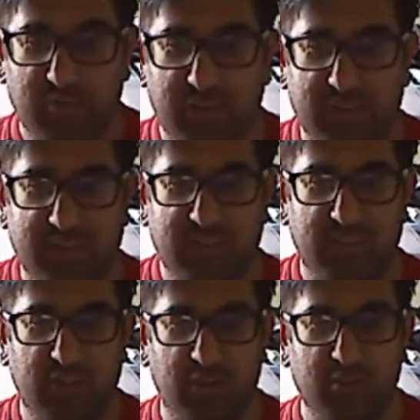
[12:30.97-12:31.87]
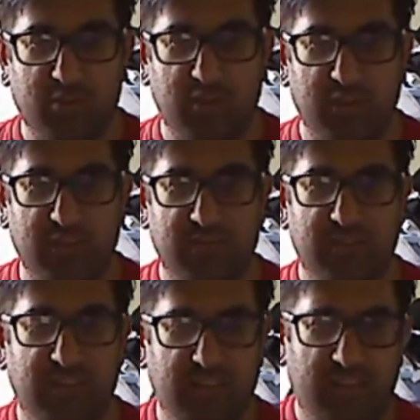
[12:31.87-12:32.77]
otherwise, you couldn't.
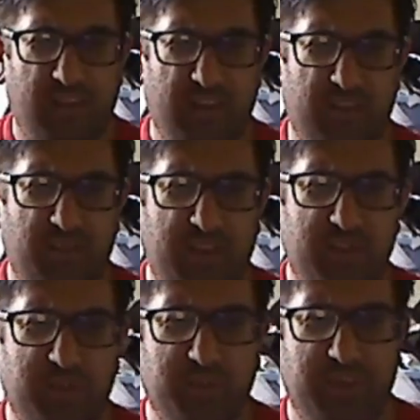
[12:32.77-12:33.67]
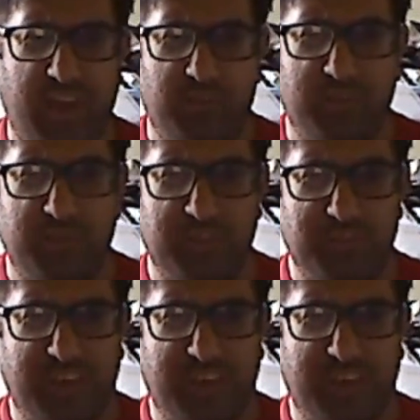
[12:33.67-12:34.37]
I don't know what would happen if you didn't